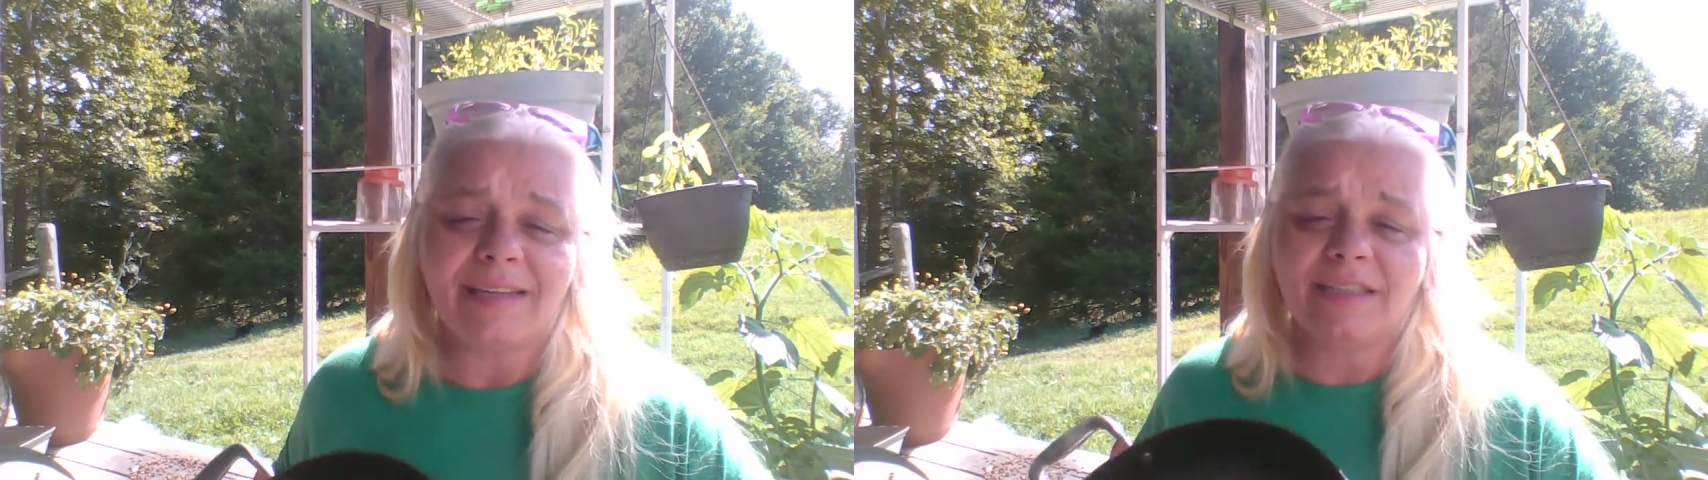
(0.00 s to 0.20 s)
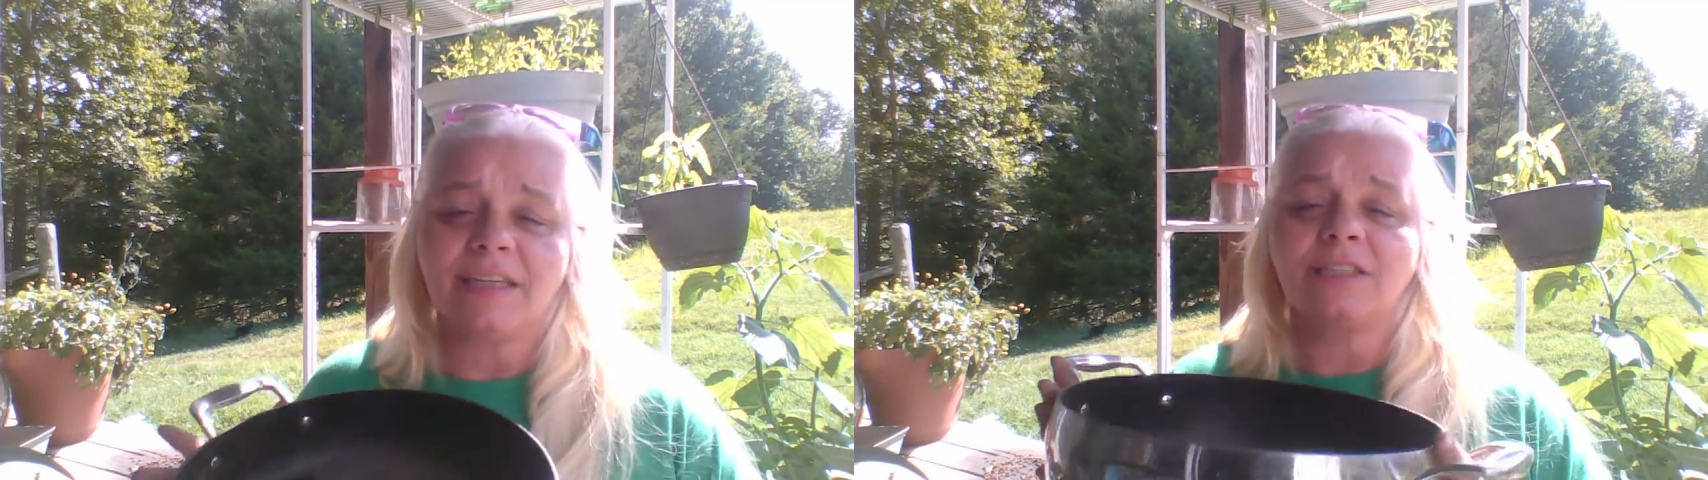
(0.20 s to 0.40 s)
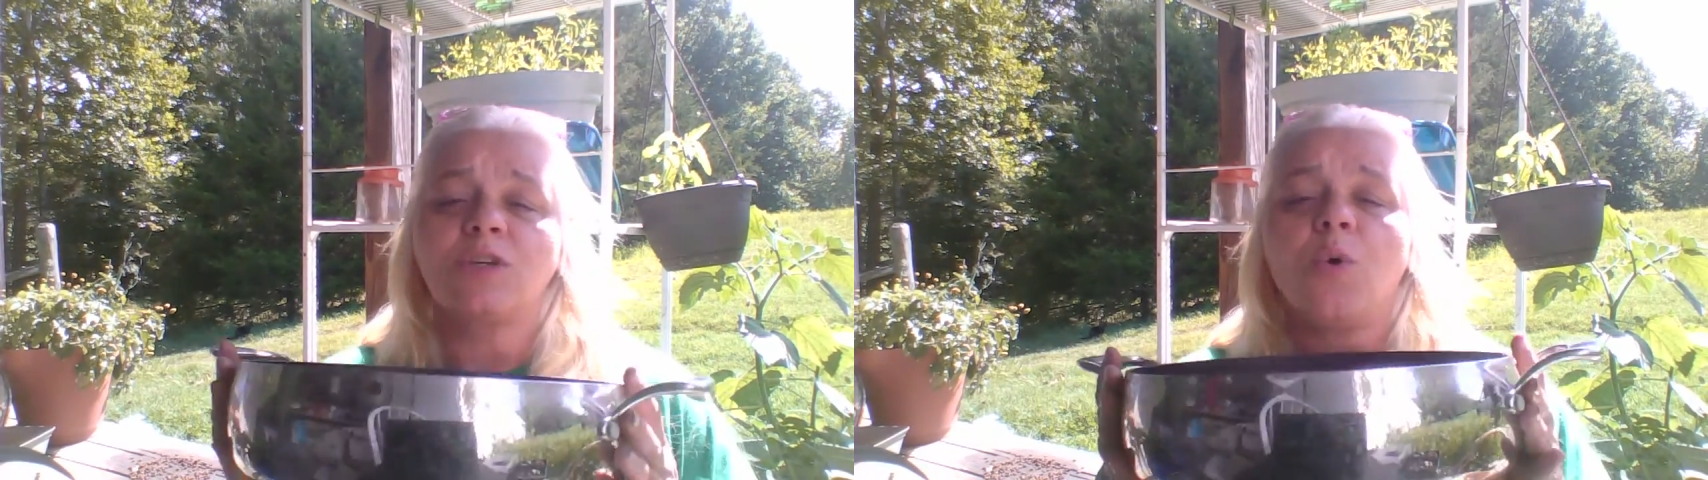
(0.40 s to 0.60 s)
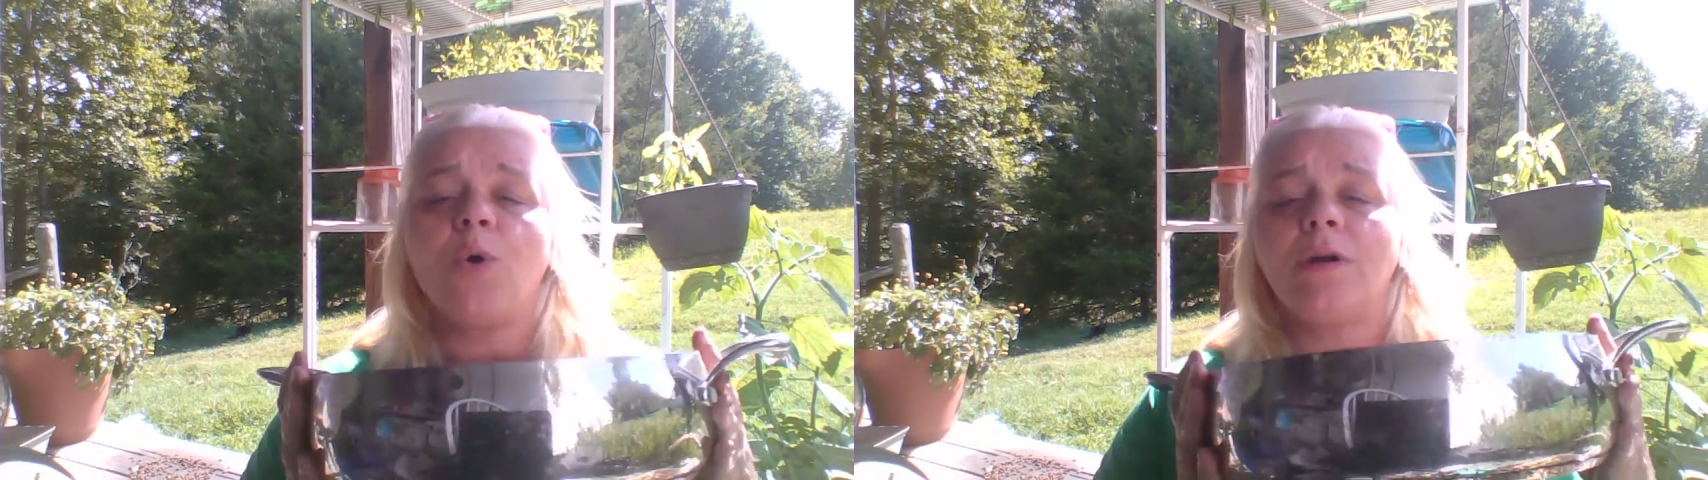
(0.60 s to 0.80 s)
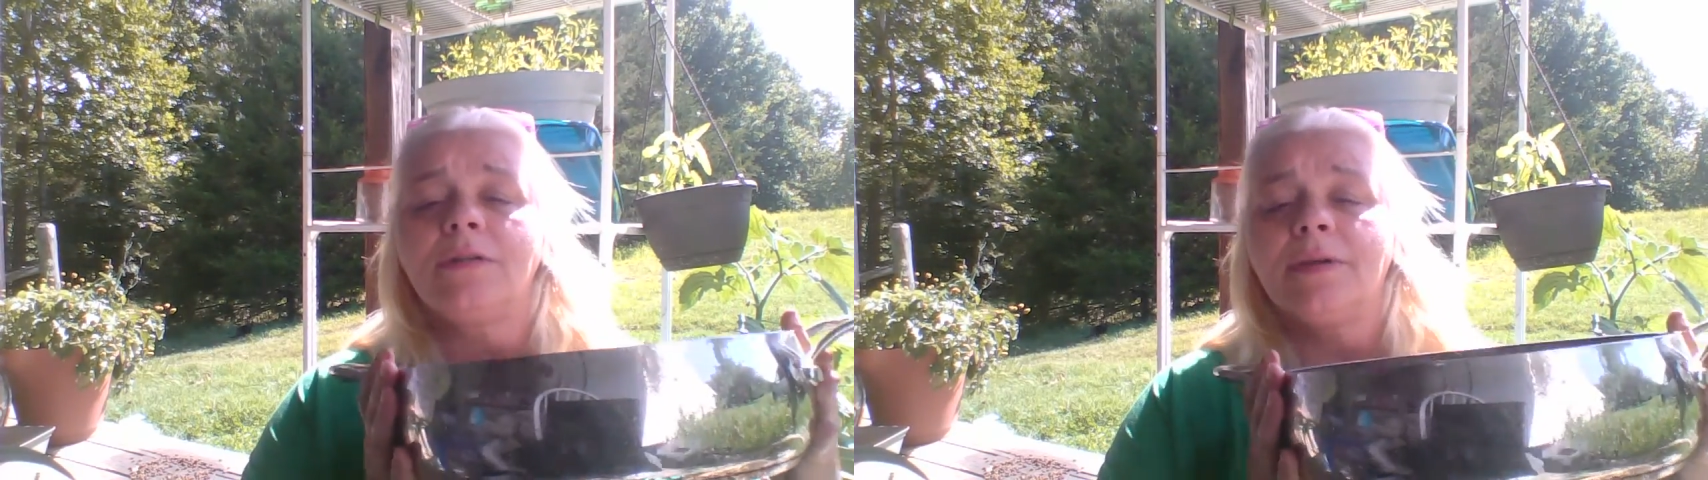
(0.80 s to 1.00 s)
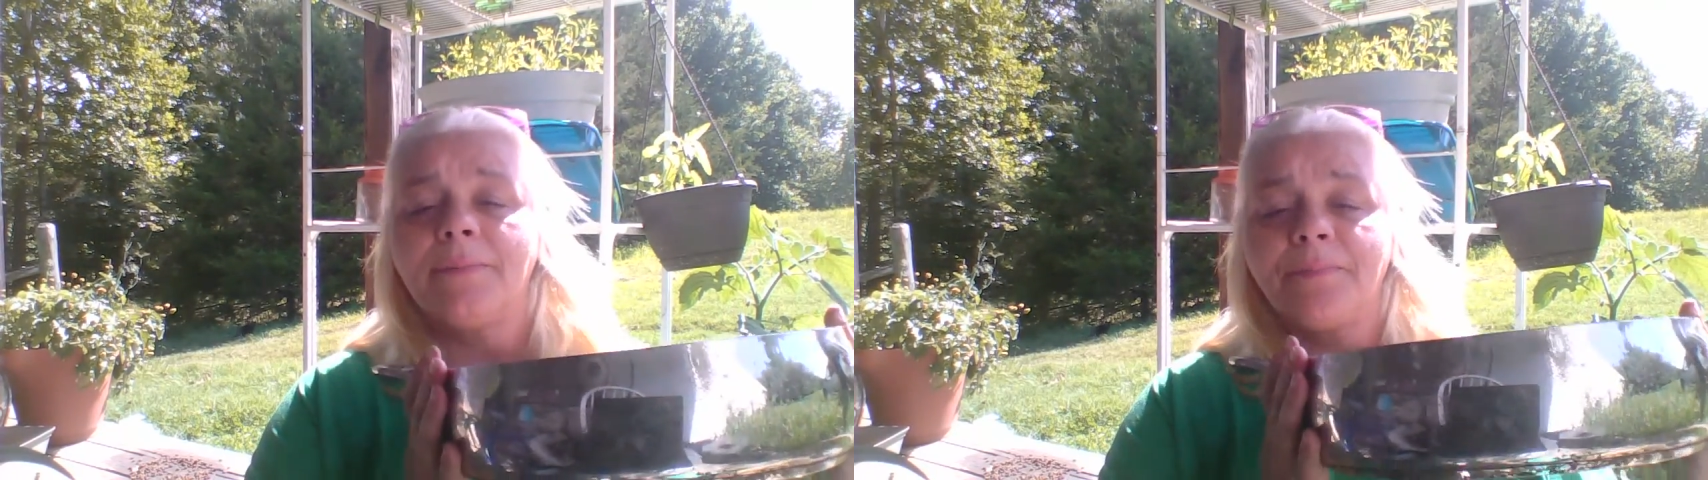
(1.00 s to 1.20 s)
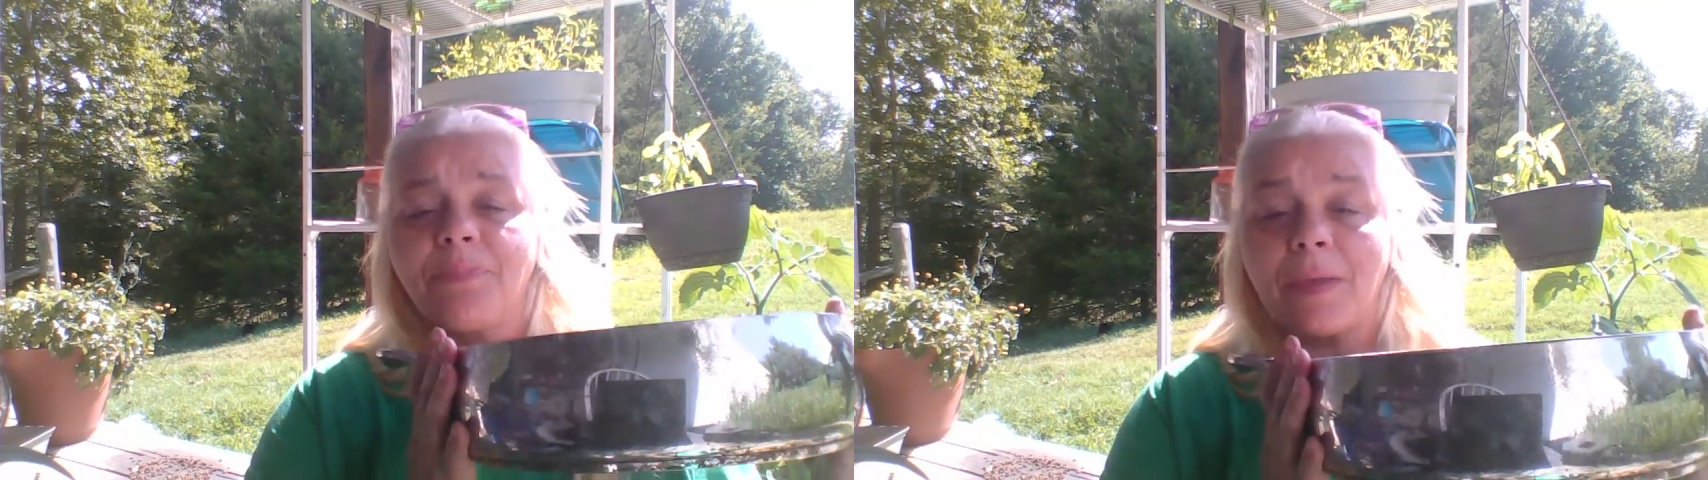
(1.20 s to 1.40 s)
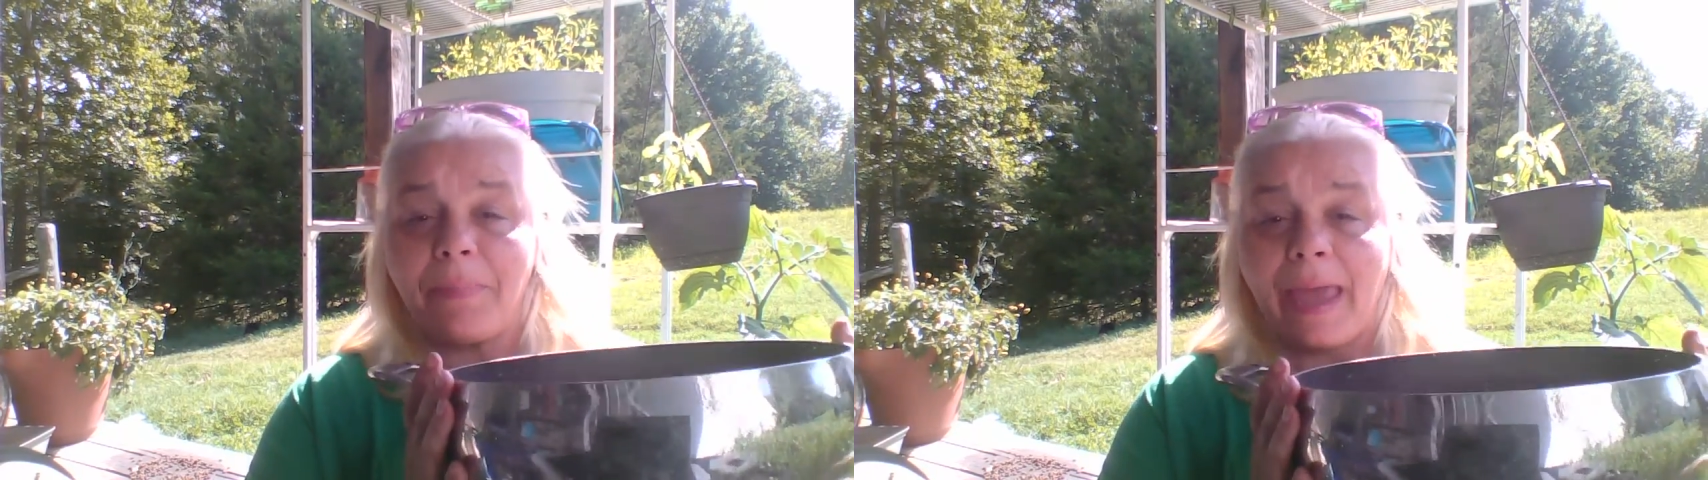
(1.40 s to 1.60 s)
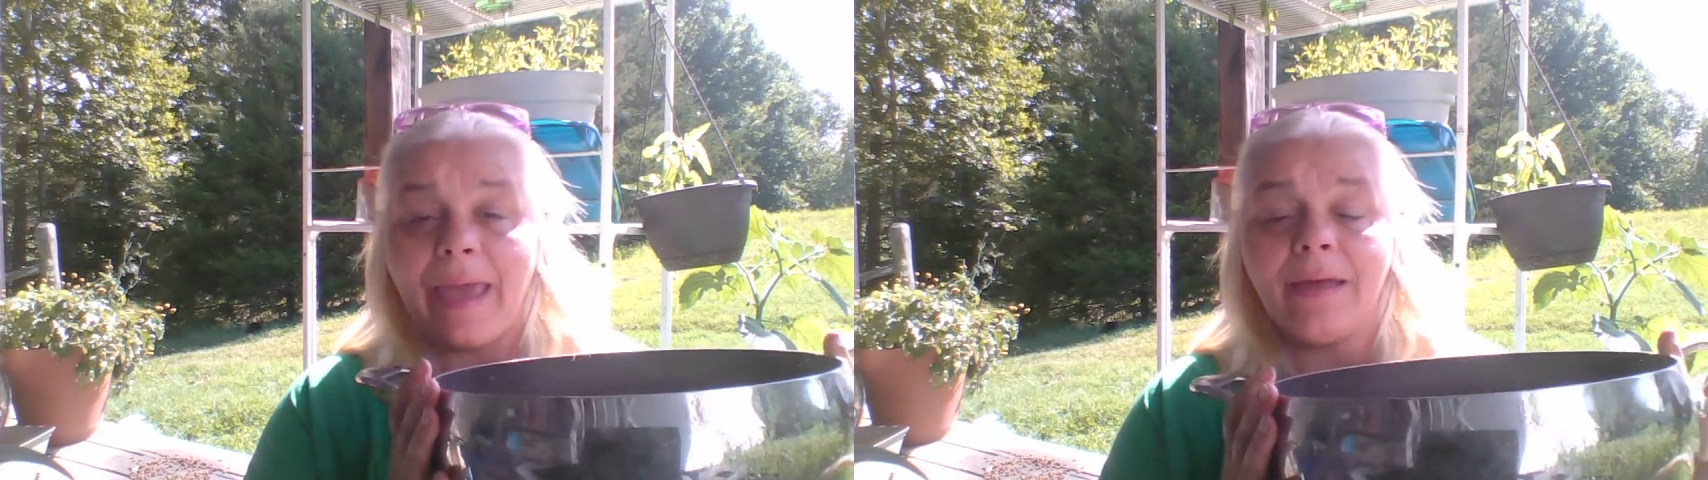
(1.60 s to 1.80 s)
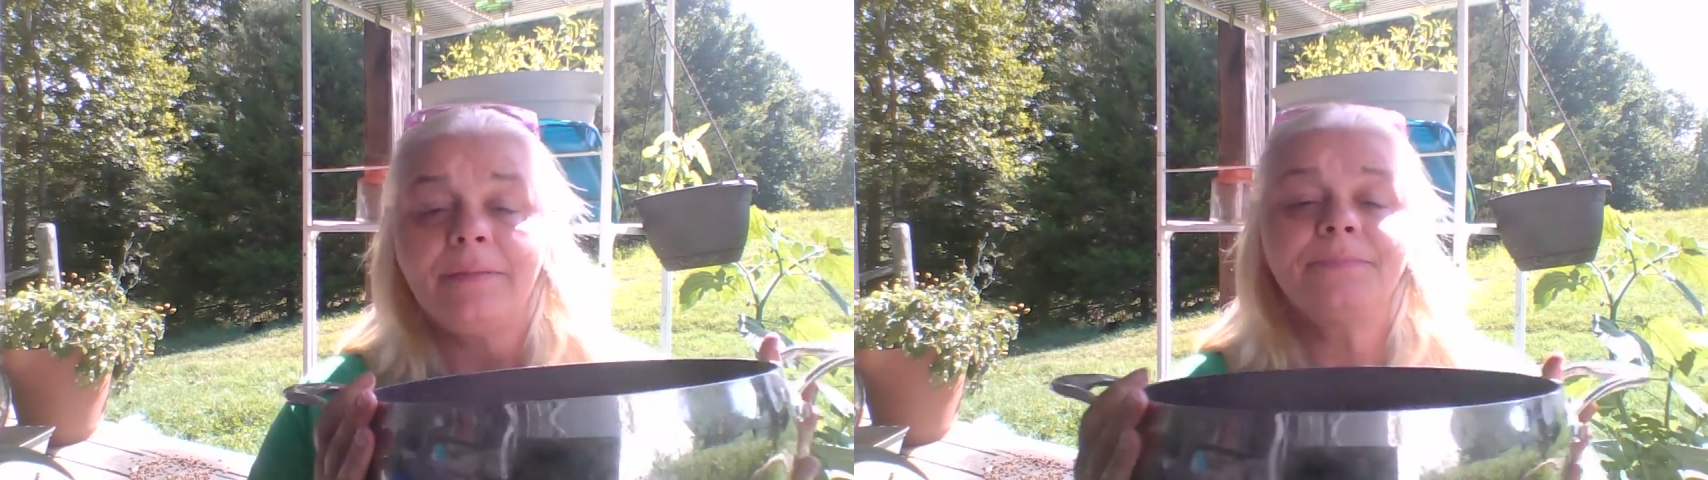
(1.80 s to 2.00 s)
6-quart
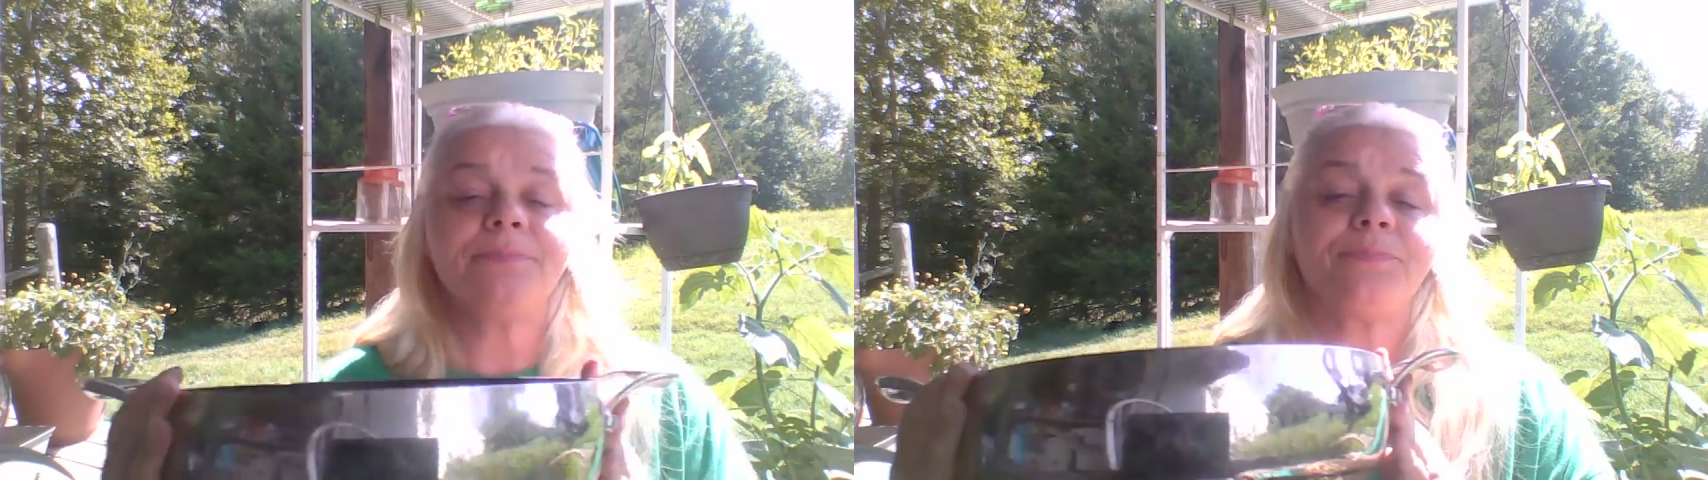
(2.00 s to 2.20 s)
pan.